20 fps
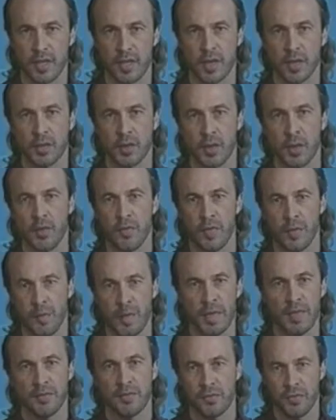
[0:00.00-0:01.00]
So if it
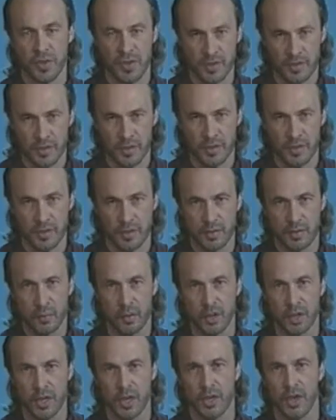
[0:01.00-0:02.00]
means, for instance,
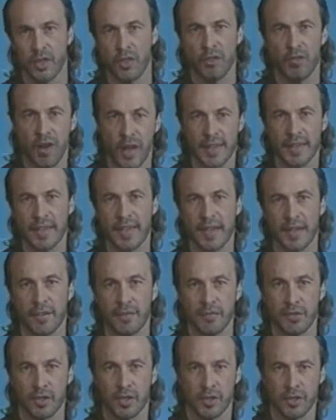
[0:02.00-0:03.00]
working on the right hand
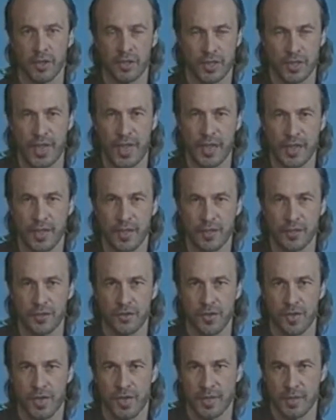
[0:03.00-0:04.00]
first, just deadening the
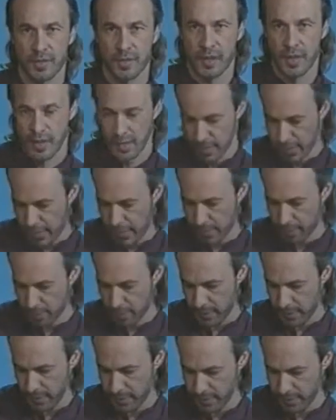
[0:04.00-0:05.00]
strings and
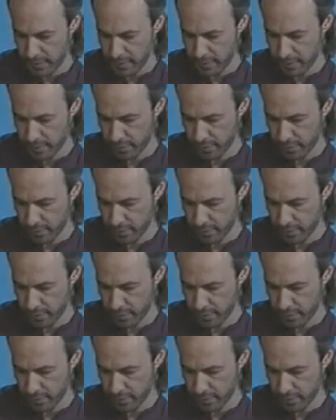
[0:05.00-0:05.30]
playing,